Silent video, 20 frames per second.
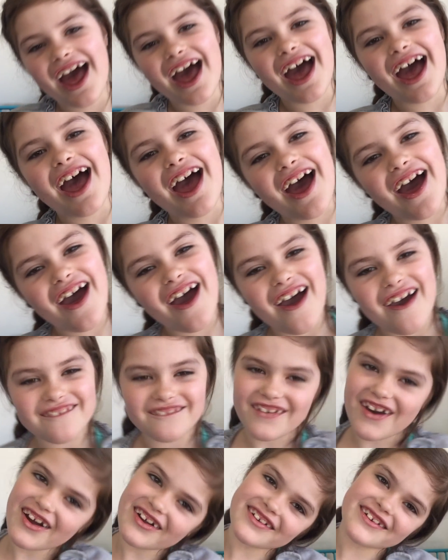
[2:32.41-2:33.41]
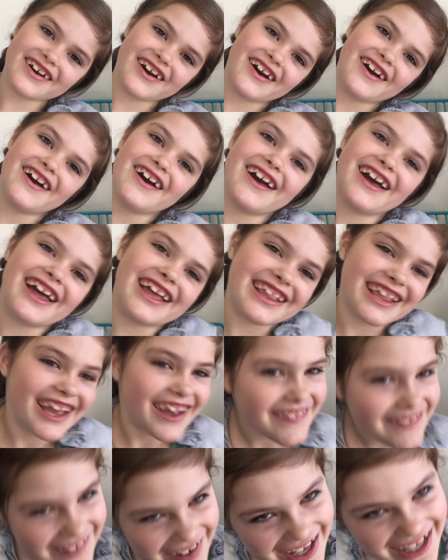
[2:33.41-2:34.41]
love
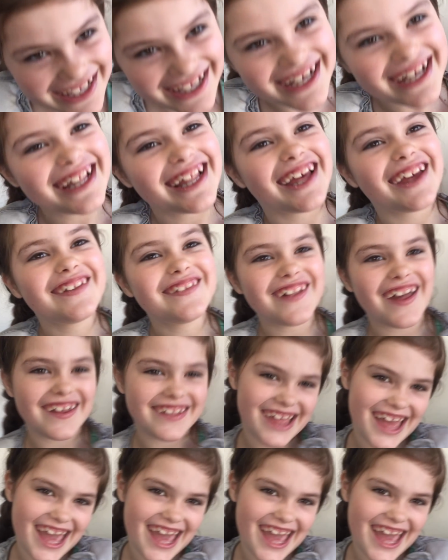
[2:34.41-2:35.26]
popcorn. Popcorn is my